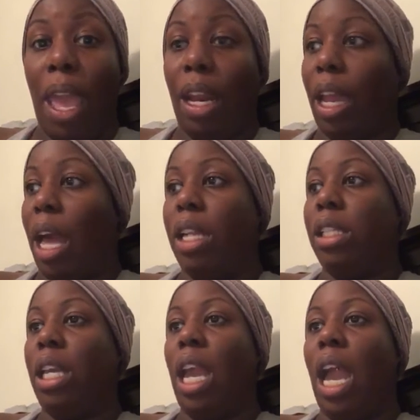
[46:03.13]
bad. Like
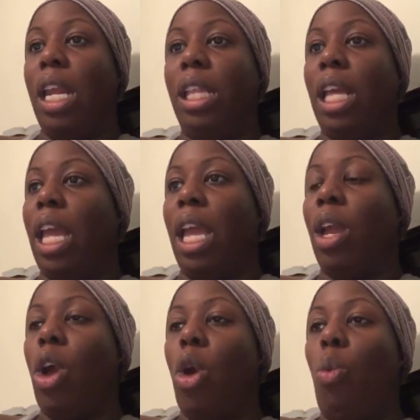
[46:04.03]
I didn't see
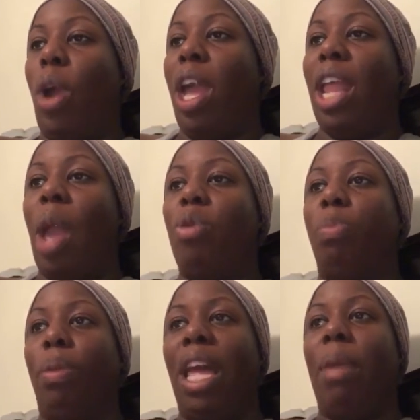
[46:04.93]
anything where they
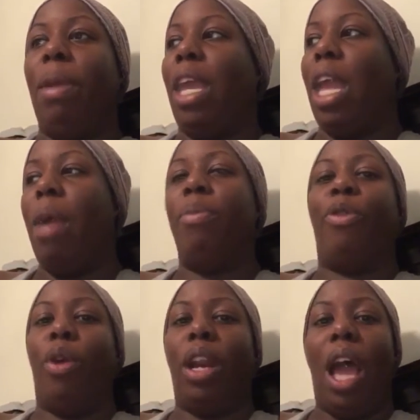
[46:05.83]
was blaming him
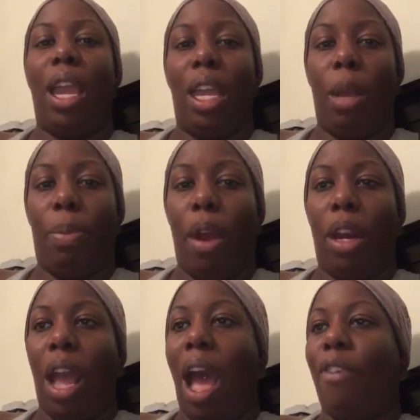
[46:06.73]
for not getting
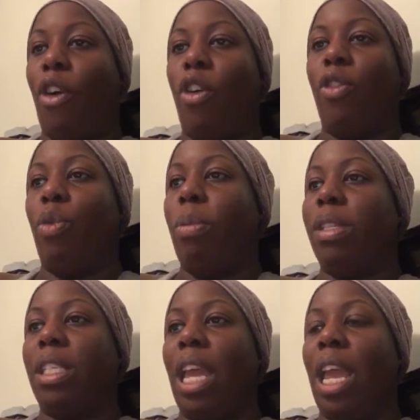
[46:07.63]
pregnant. I've heard of women
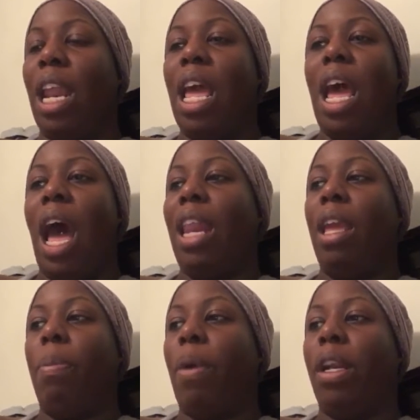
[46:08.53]
saying, I didn't get
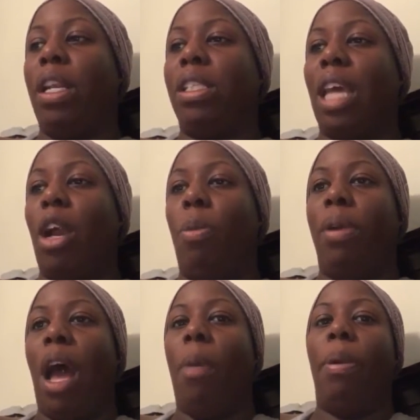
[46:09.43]
pregnant this cycle, but
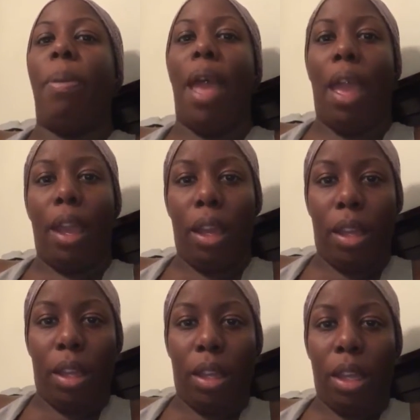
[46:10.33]
I'll be back.
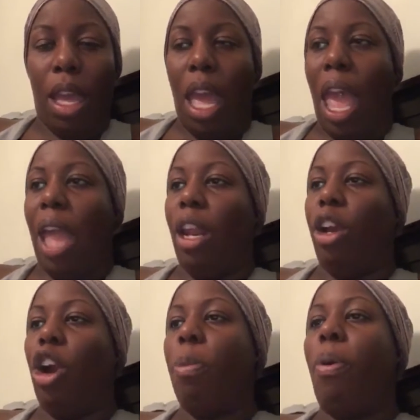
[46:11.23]
And the
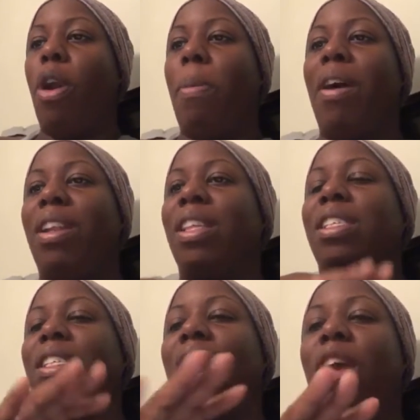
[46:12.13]
good part about it, this is
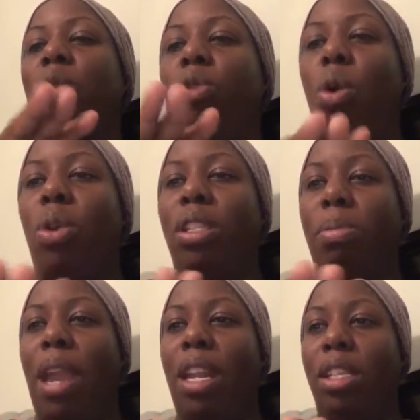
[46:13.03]
how you know this
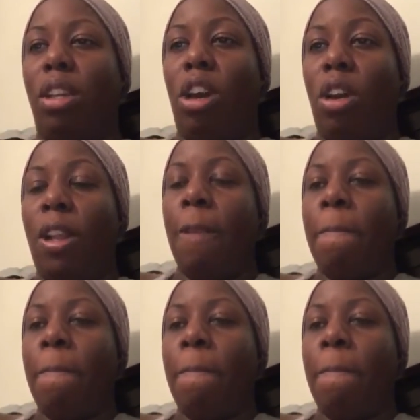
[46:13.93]
man is good.